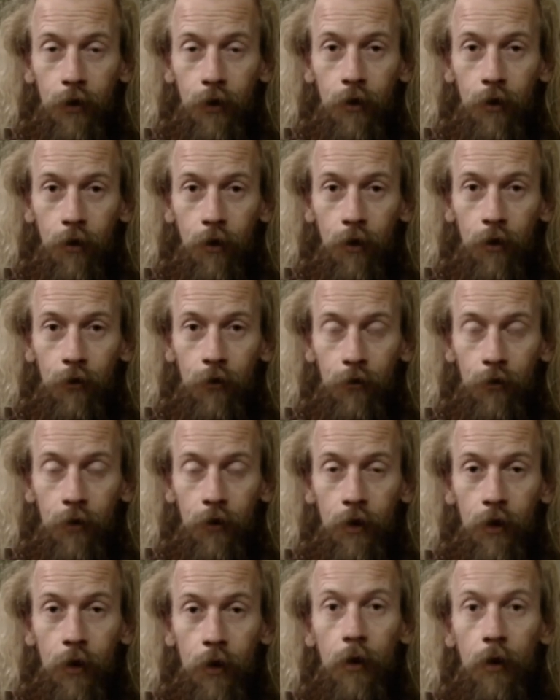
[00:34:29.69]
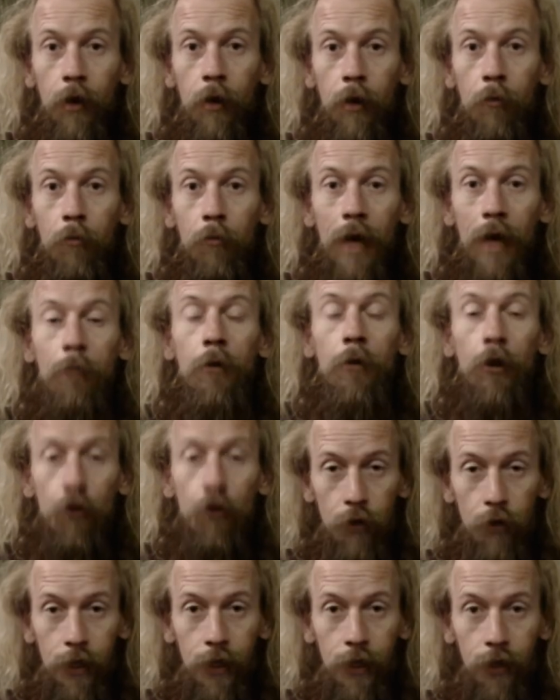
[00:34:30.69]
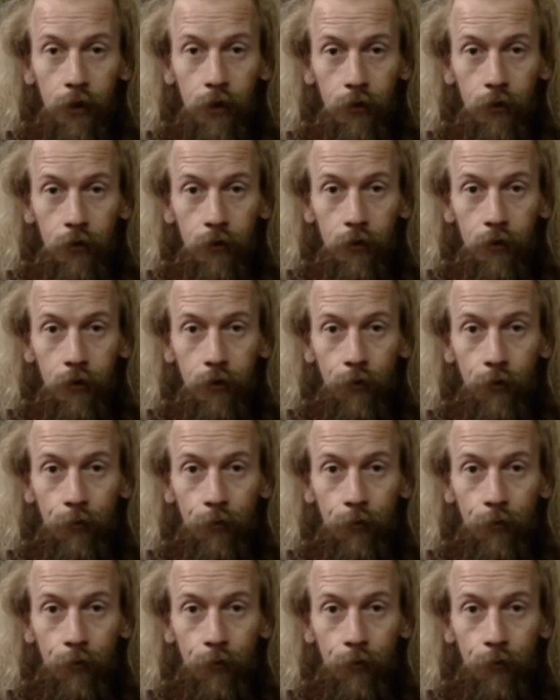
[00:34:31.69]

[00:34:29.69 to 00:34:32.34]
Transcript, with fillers: in life. Blame the Greeks,